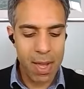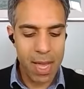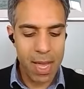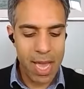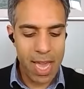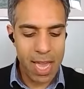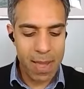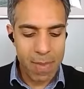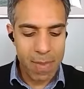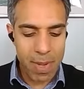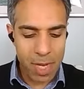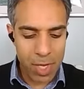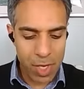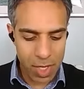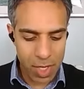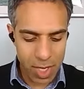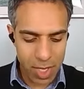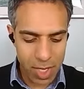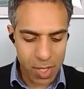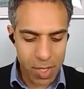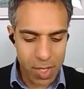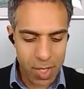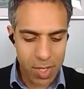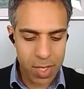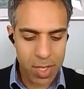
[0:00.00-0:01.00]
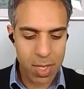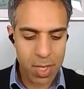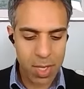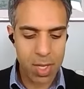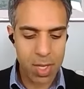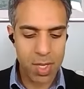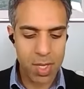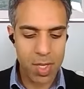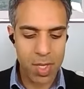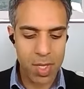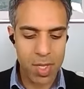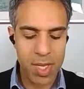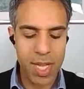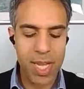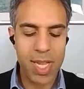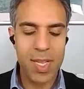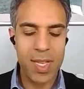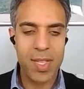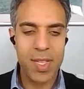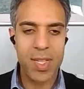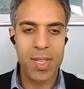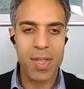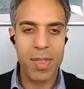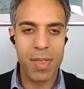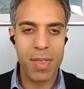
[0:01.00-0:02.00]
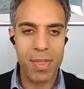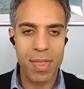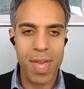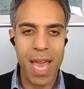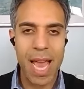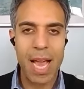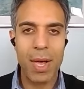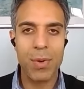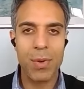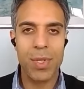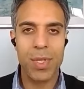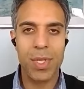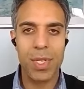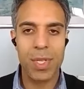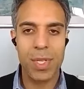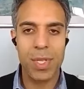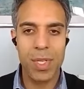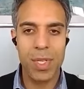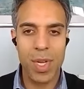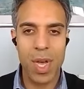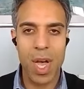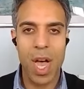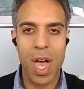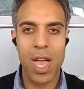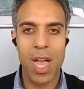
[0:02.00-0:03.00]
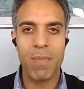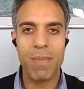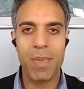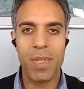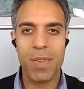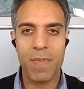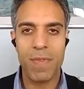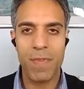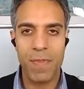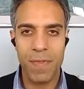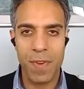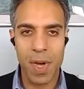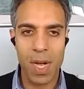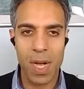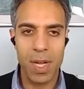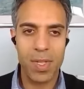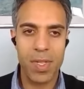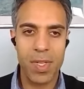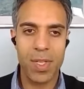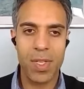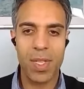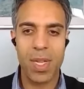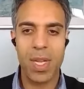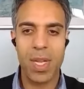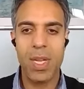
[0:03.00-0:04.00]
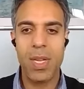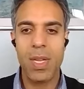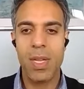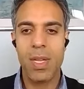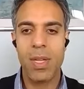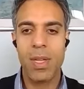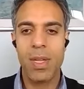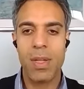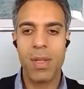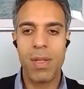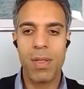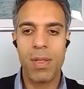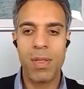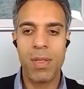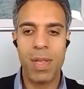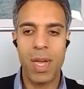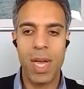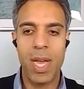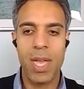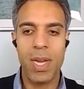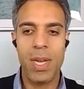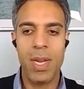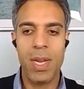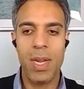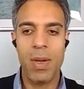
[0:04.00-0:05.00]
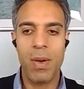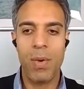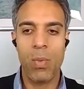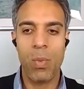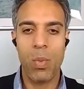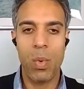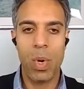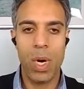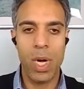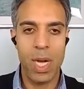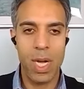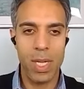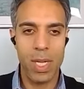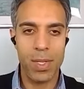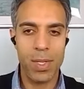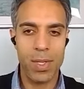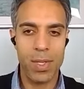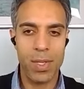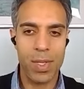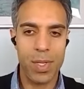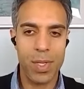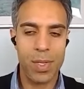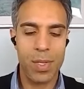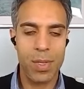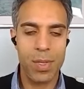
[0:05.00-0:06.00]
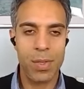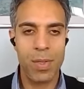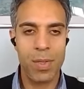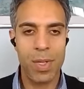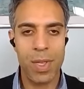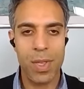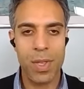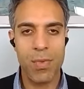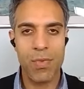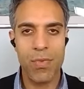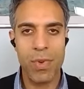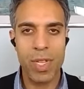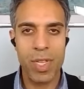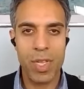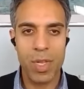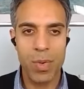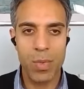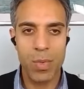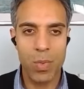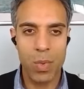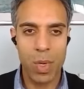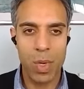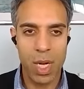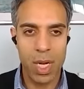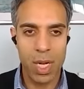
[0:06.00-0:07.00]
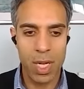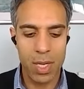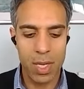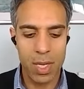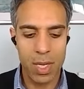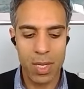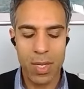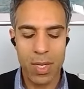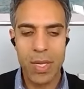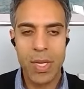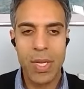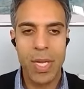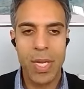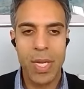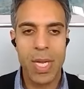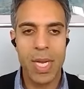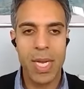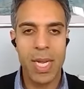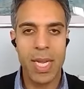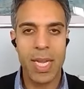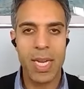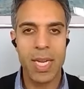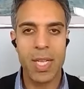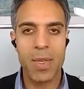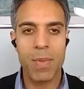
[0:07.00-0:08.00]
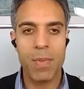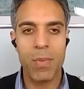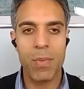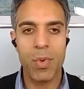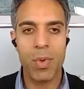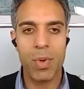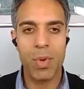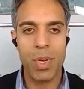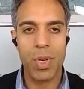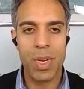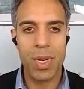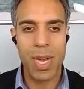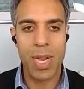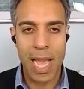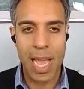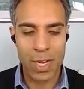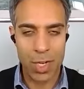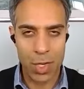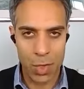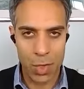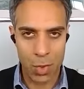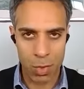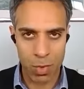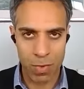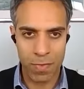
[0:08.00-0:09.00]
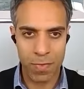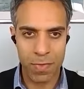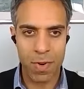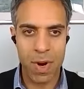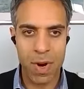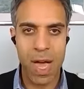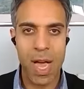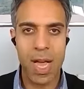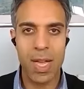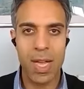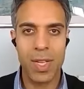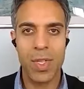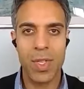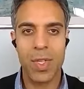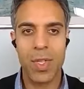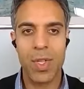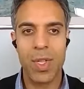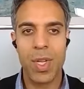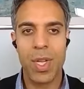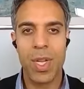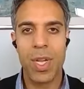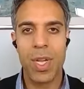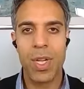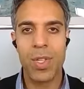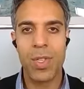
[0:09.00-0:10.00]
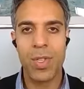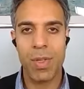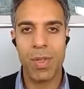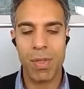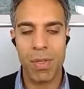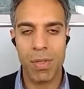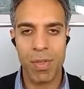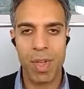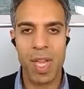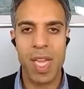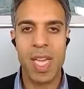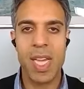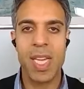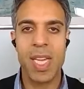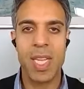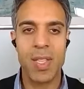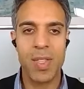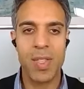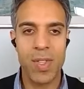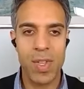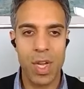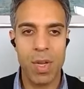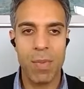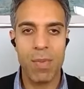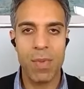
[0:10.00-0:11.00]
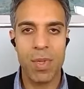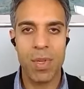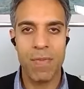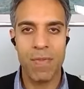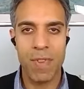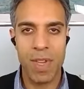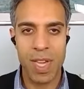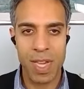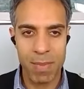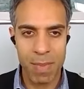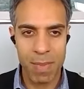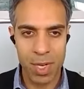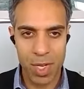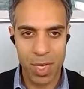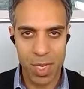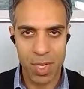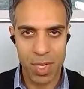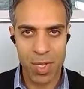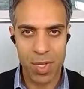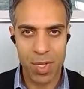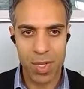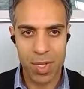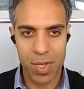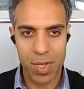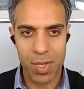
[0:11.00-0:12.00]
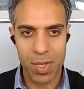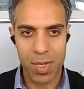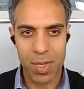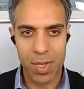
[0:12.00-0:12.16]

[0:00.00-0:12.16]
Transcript: images 60,000 times faster than words, than the written word. It is more natural for us to think in terms of images,